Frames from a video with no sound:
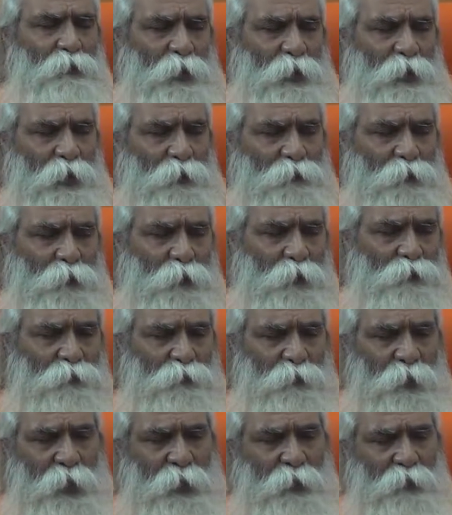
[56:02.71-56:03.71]
24
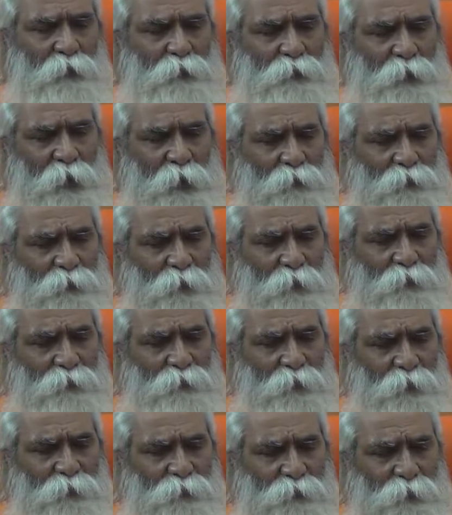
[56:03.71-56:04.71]
July
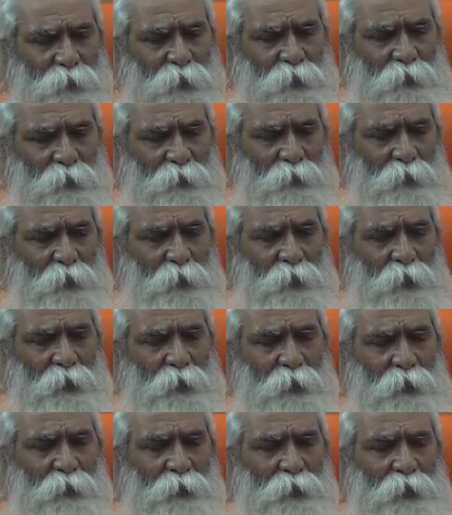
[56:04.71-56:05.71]
2016,
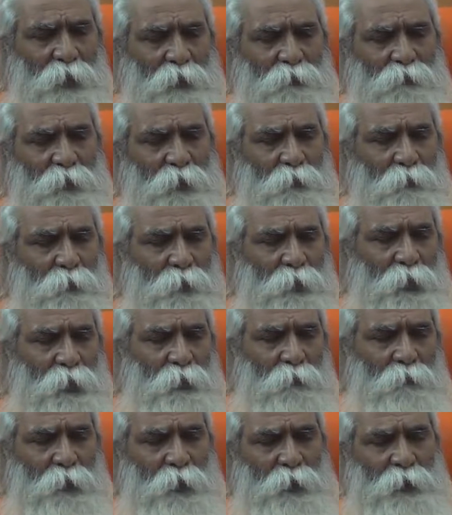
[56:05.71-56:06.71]
there will be
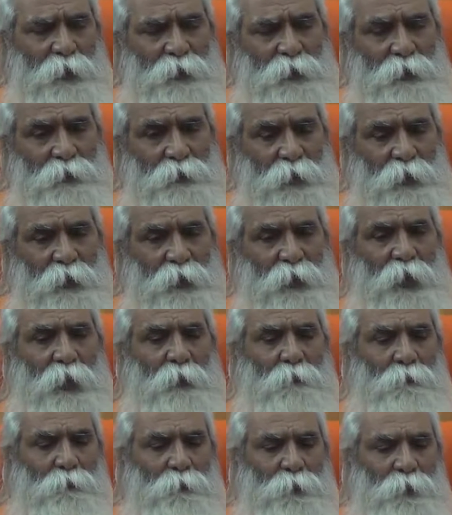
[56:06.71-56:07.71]
a meditation
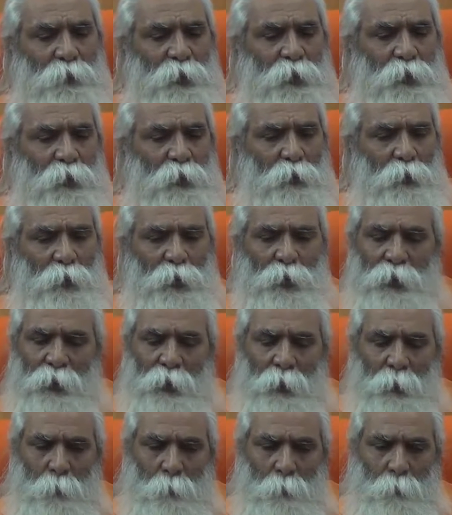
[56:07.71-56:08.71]
camp in
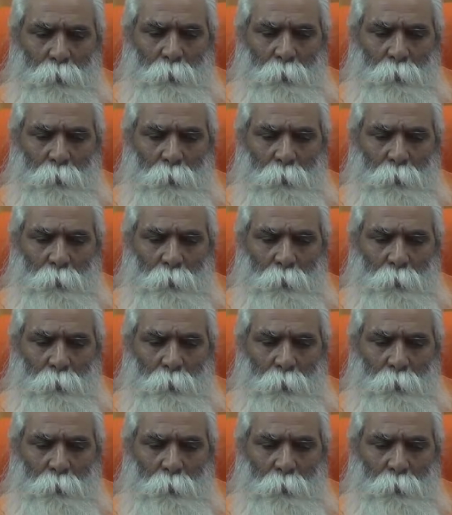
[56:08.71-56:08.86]
Noida.